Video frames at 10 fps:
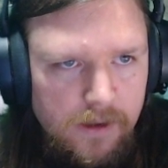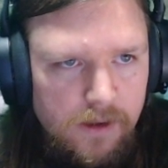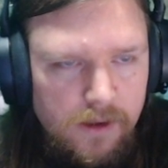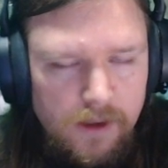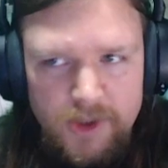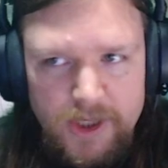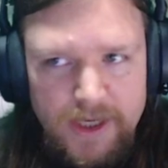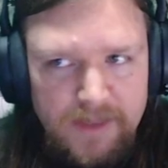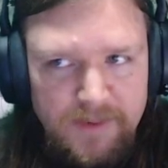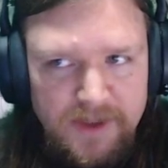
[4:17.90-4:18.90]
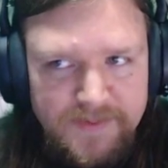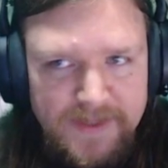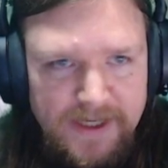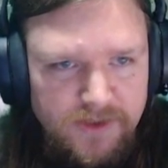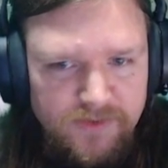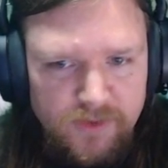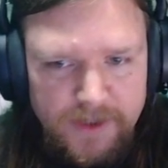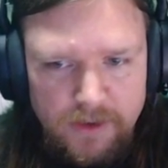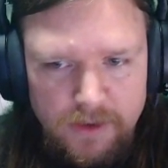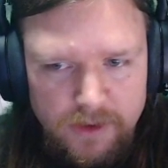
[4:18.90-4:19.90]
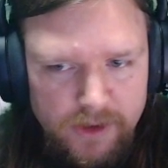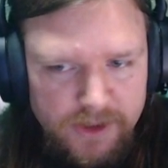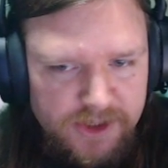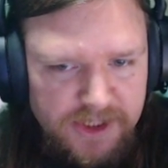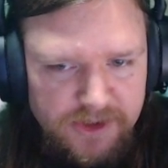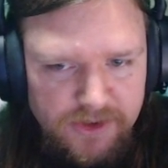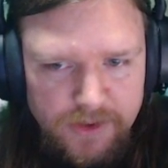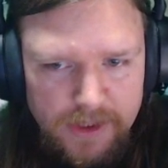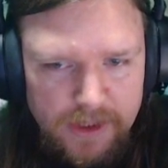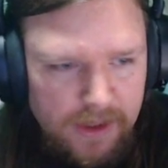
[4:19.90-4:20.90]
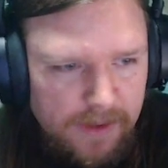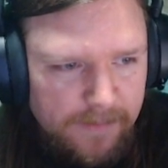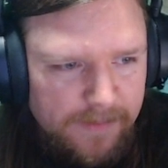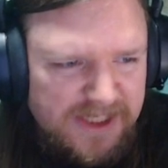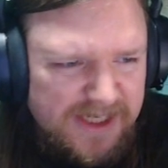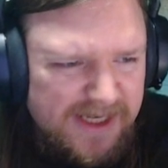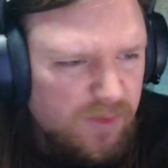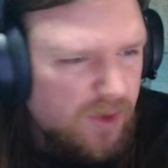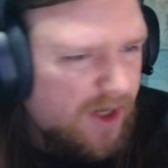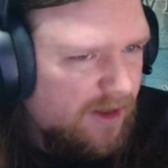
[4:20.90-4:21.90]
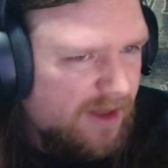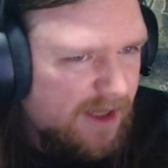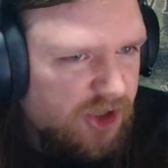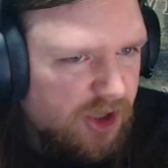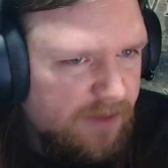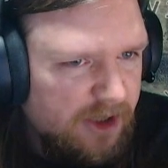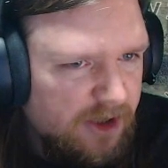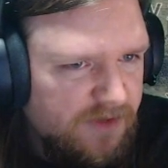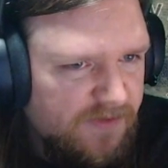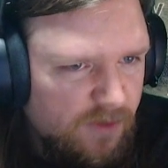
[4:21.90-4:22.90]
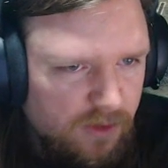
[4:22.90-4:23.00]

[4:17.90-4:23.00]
I'm okay keeping this balance for a bit longer. I just need to... Basically, when I think Germany goes for